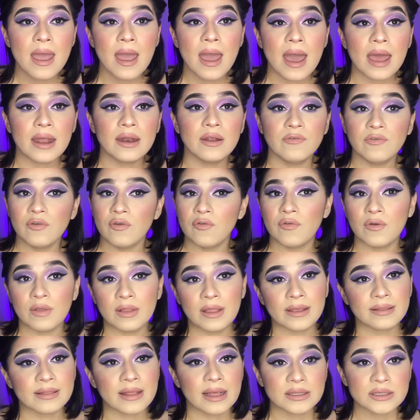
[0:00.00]
and if you feel
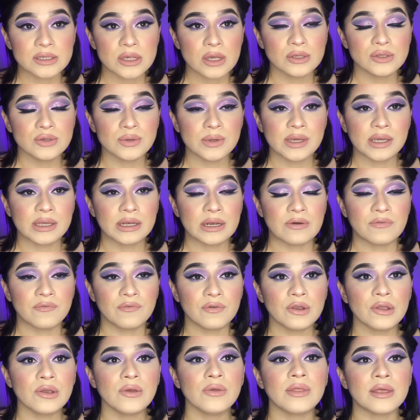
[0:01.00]
like that's not doing enough for
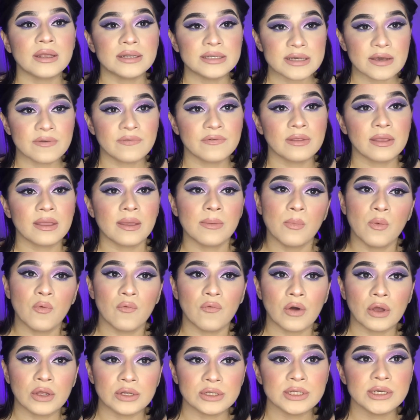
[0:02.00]
you, then definitely move
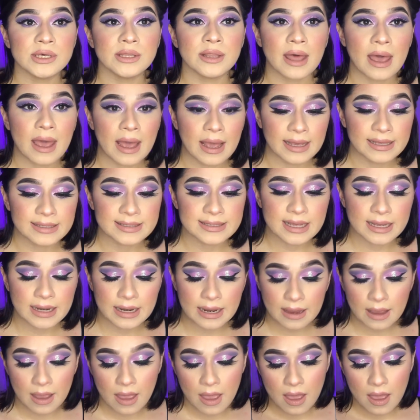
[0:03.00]
on to the high setting.